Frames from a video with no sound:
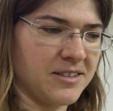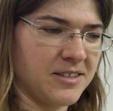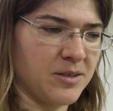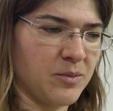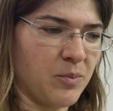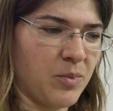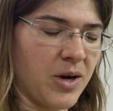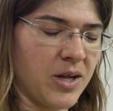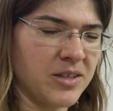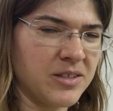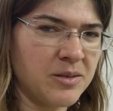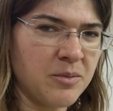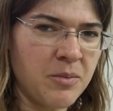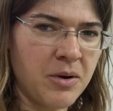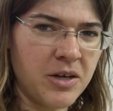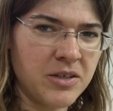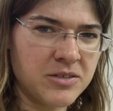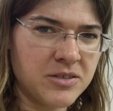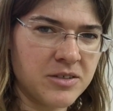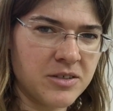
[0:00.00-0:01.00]
The pollen
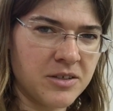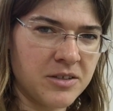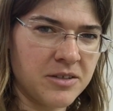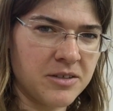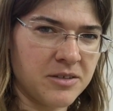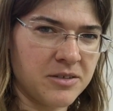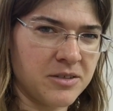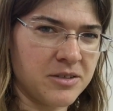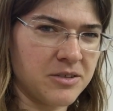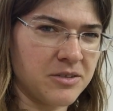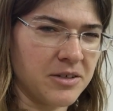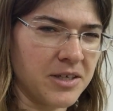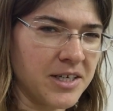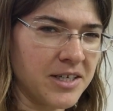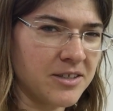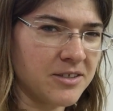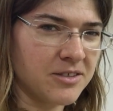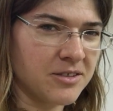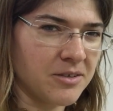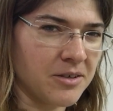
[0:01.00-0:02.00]
balls look a little
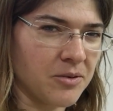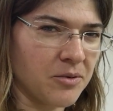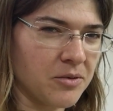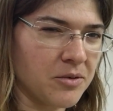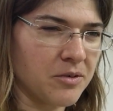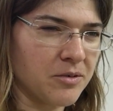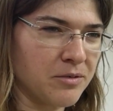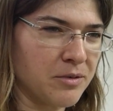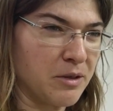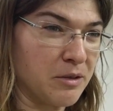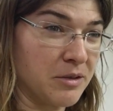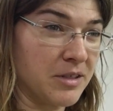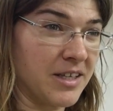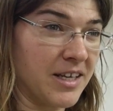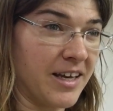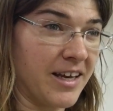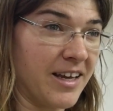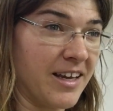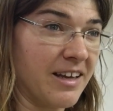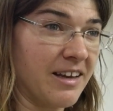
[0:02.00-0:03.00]
strange, so I don't know if they'll
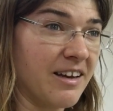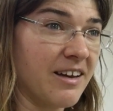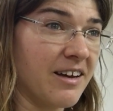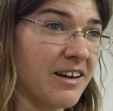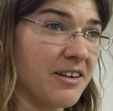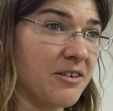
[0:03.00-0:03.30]
take.